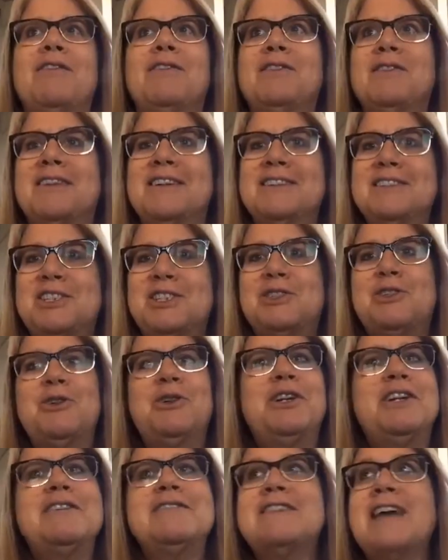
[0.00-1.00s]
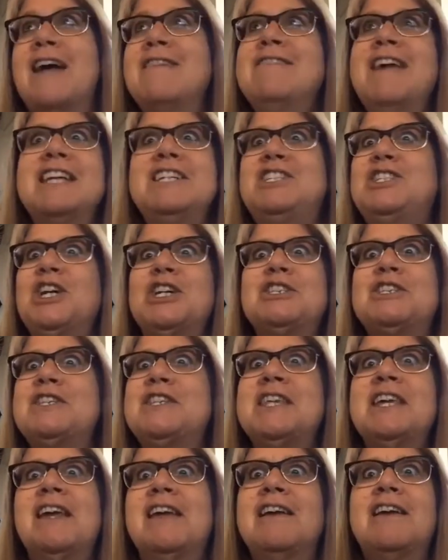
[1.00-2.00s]
students, and they just think
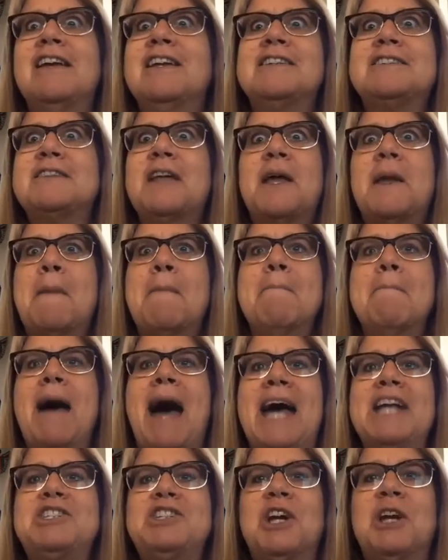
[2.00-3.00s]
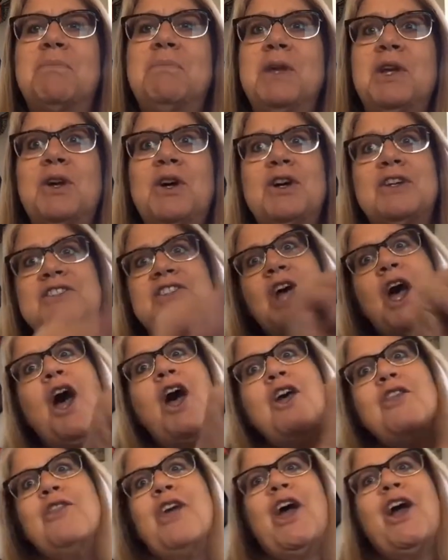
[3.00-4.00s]
it's like magic because
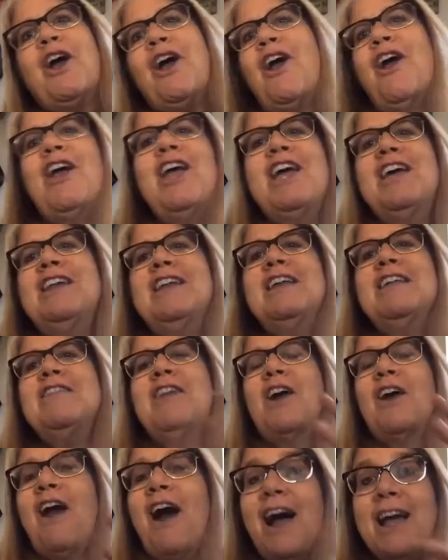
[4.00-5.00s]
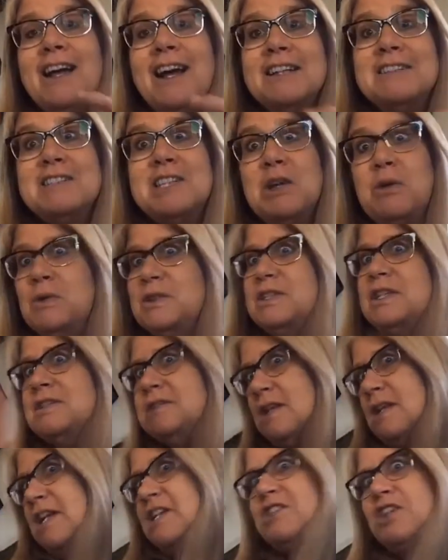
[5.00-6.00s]
they're hitting their icon sequences and it's
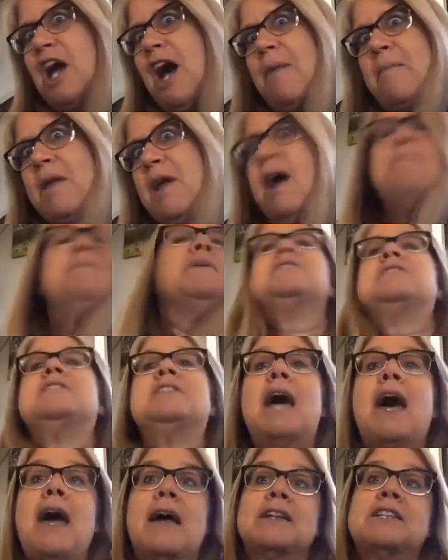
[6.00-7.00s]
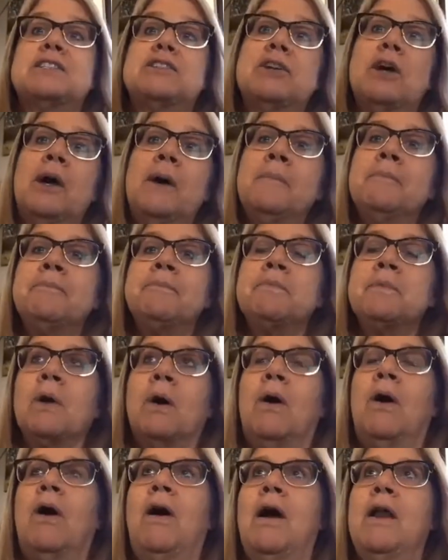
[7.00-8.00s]
coming up as text
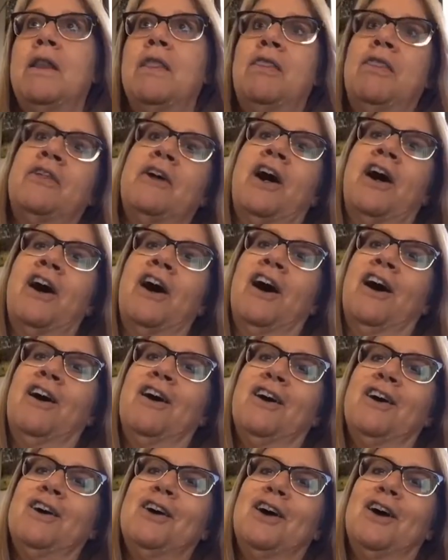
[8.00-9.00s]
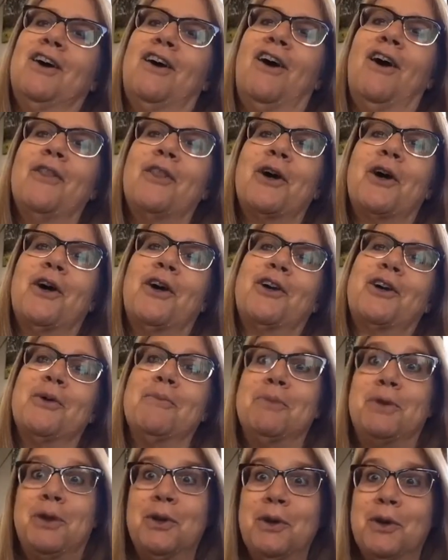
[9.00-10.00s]
on the
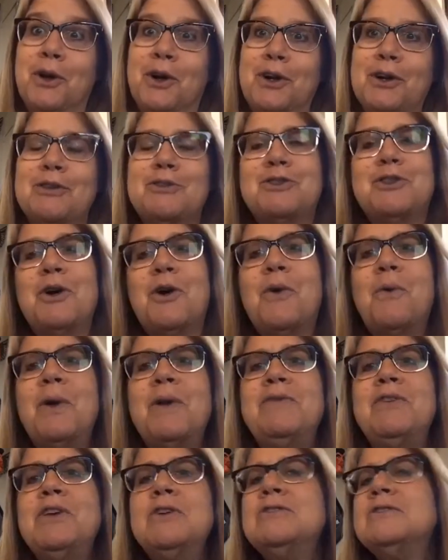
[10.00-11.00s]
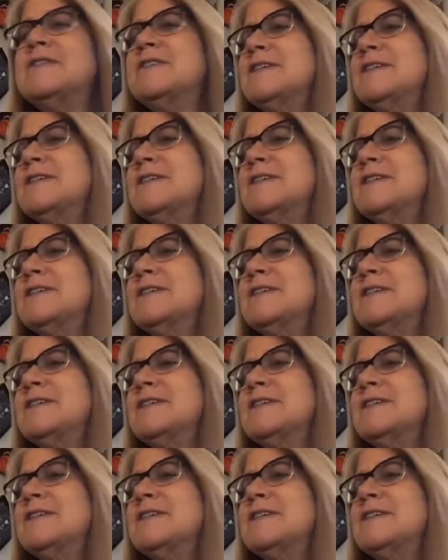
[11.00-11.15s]
computer. So we've used this